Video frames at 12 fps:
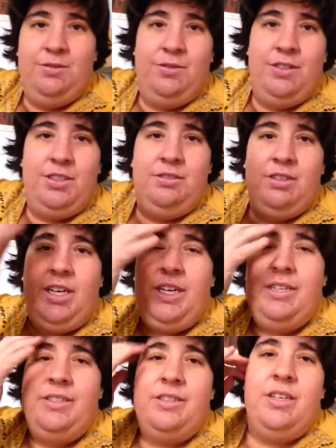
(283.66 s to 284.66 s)
for you
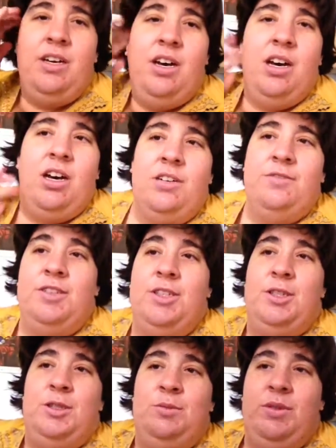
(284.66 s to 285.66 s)
guys of the
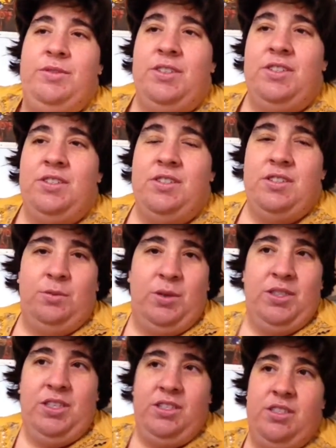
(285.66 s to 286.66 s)
new one versus the
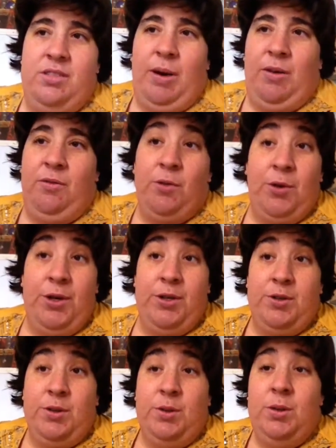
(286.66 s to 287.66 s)
one that's about 4
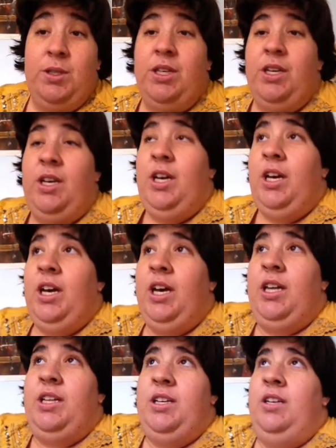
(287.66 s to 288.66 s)
years old.
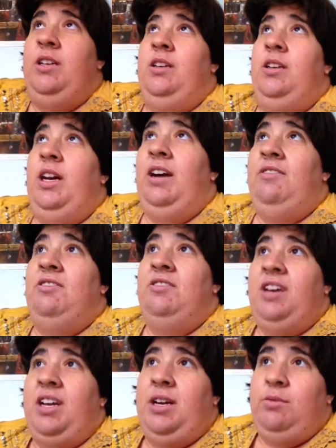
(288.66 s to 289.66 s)
And then after
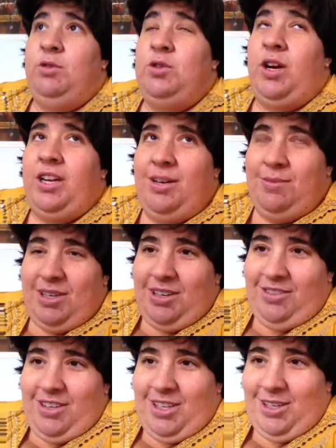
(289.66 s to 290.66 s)
that I will try to make a
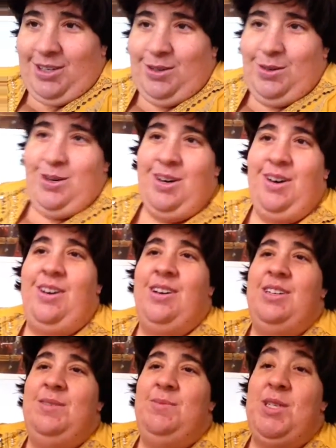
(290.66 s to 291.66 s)
video
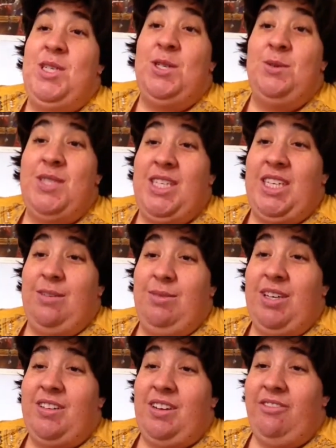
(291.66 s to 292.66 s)
on me using it
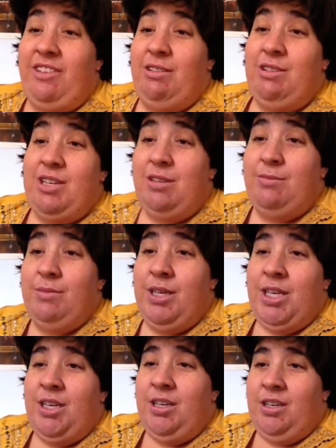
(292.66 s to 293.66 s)
because I found him.
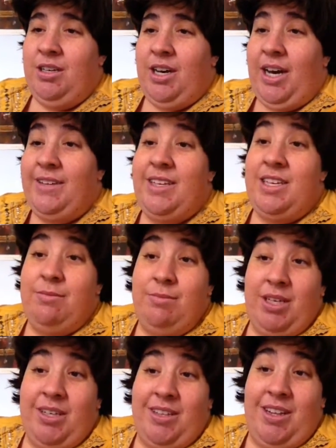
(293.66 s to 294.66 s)
I say him
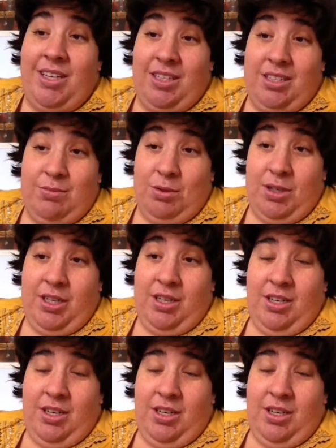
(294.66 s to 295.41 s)
because I think it's a boy.